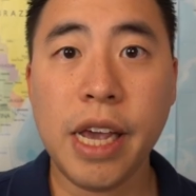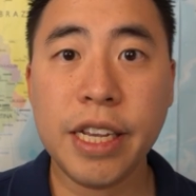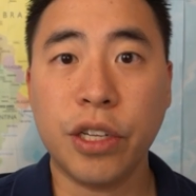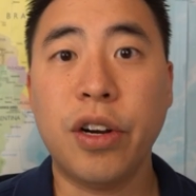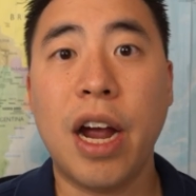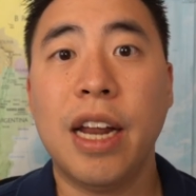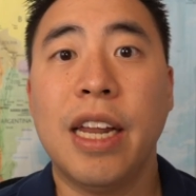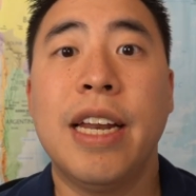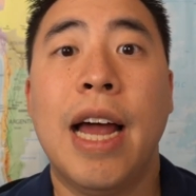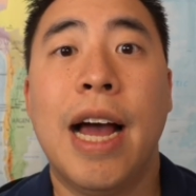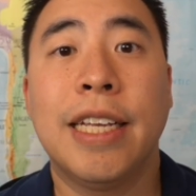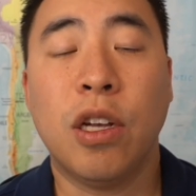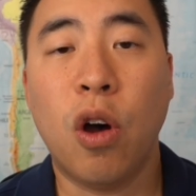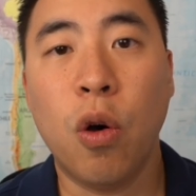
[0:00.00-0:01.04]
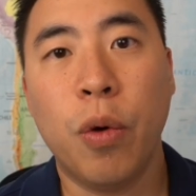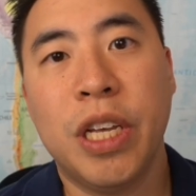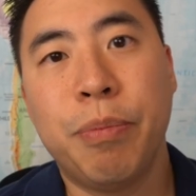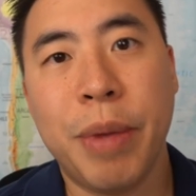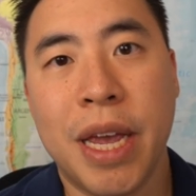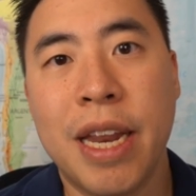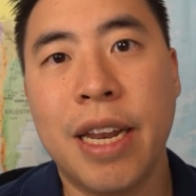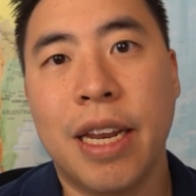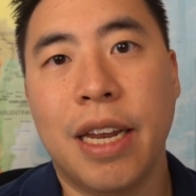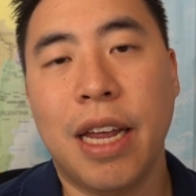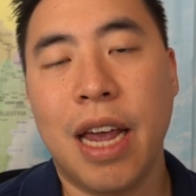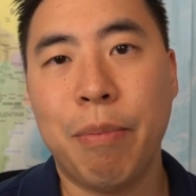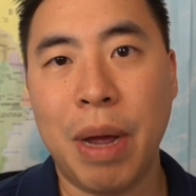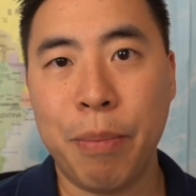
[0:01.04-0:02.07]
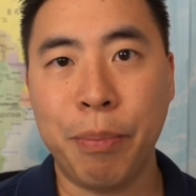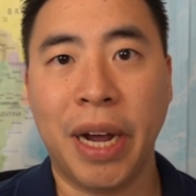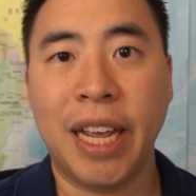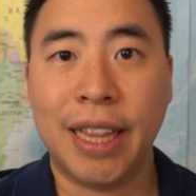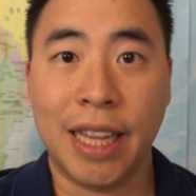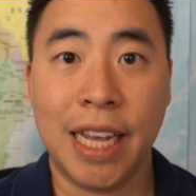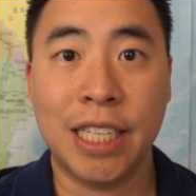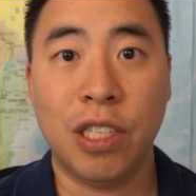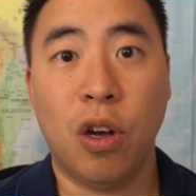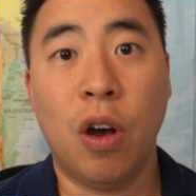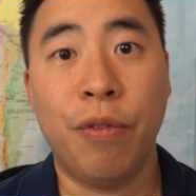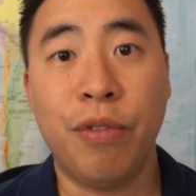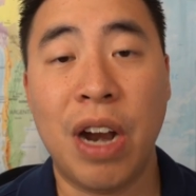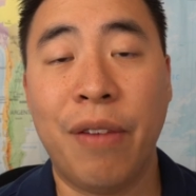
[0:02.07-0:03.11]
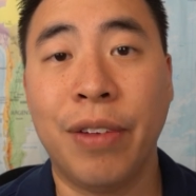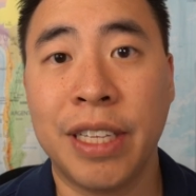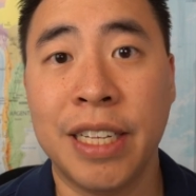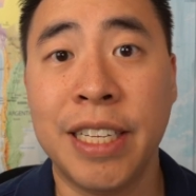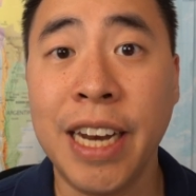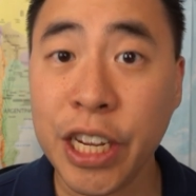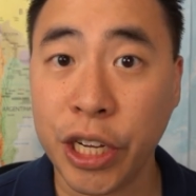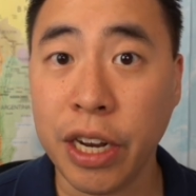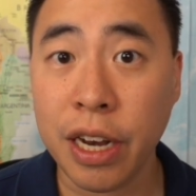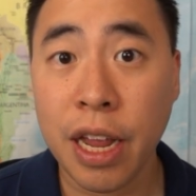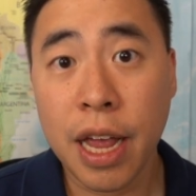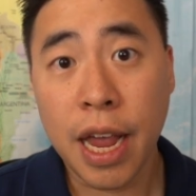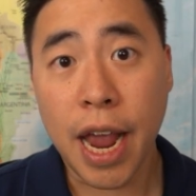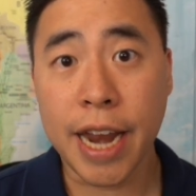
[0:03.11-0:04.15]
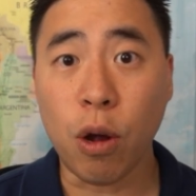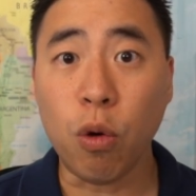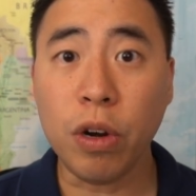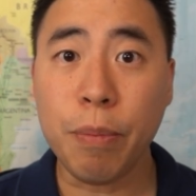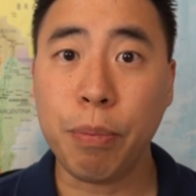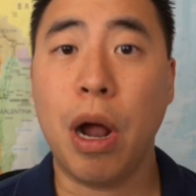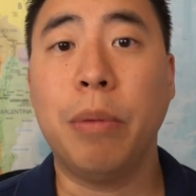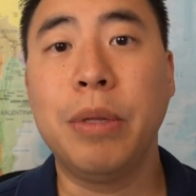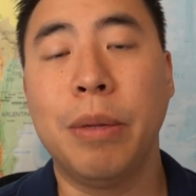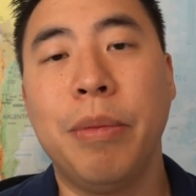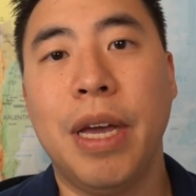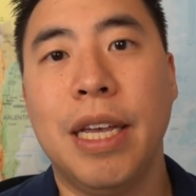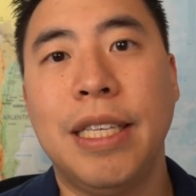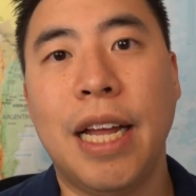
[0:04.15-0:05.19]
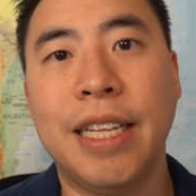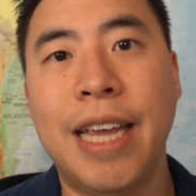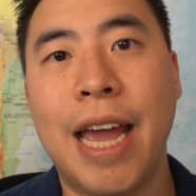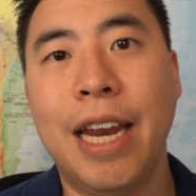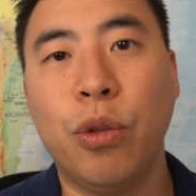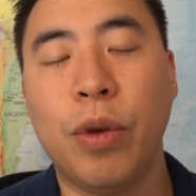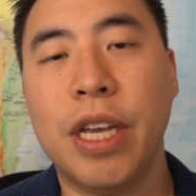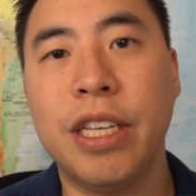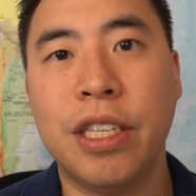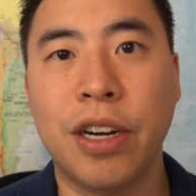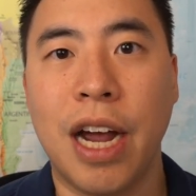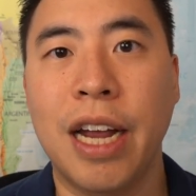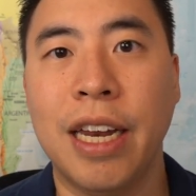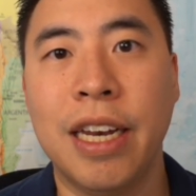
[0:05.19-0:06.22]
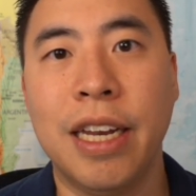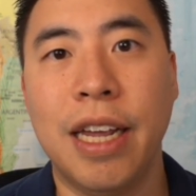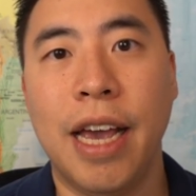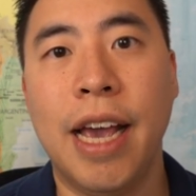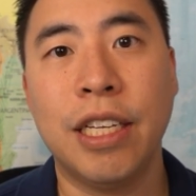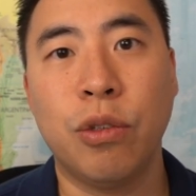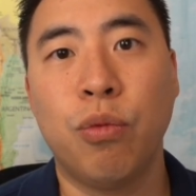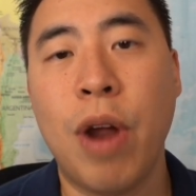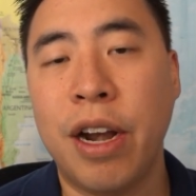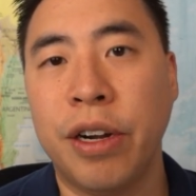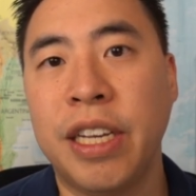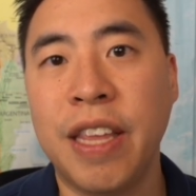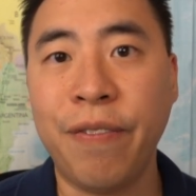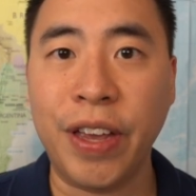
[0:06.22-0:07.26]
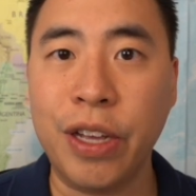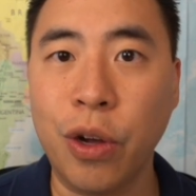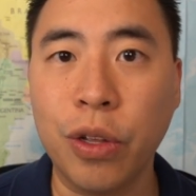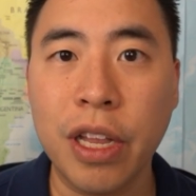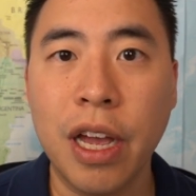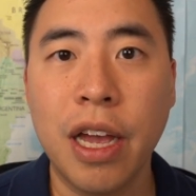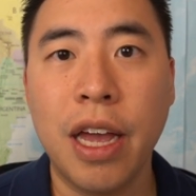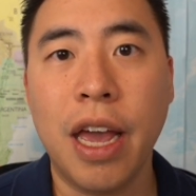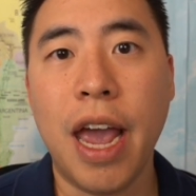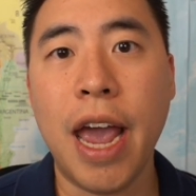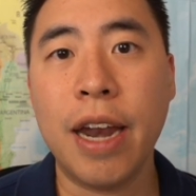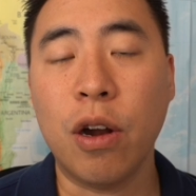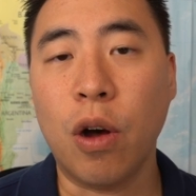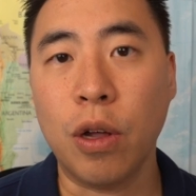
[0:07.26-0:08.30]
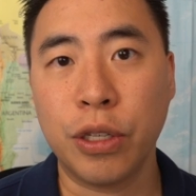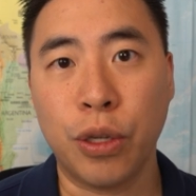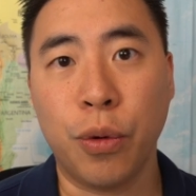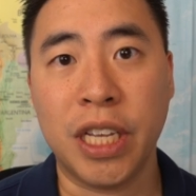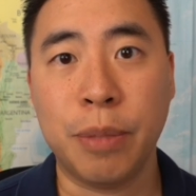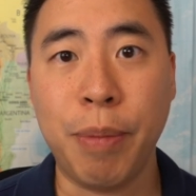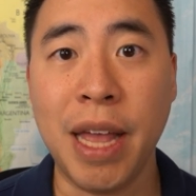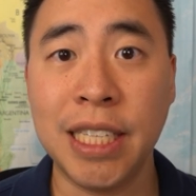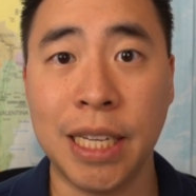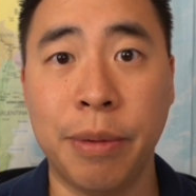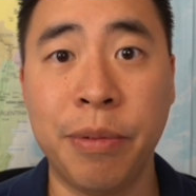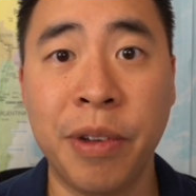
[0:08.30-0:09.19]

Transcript: Easter Island has always been in my bucket list of travel destination, and the only problem is that getting to Easter Island is rather difficult and also expensive.